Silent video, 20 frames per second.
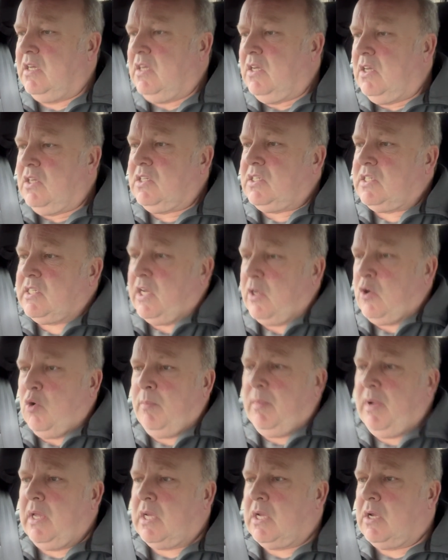
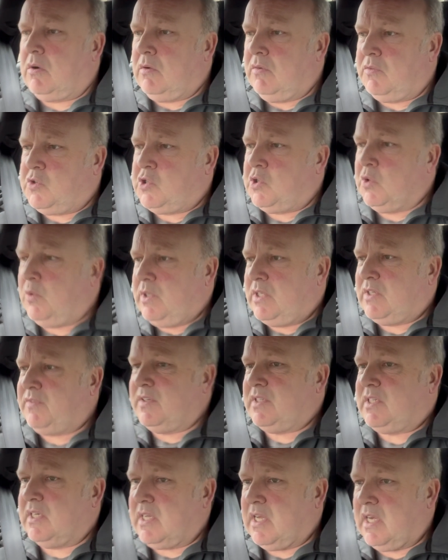Sailmaker of choice for
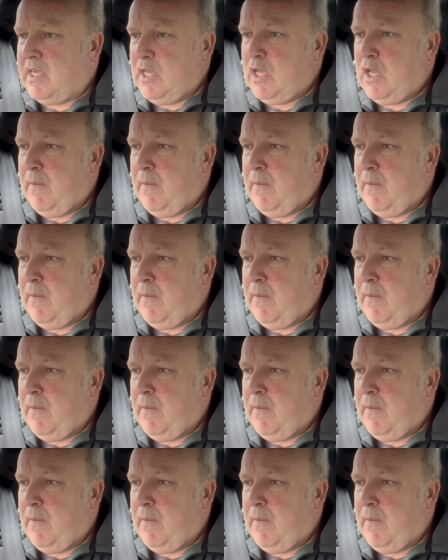today,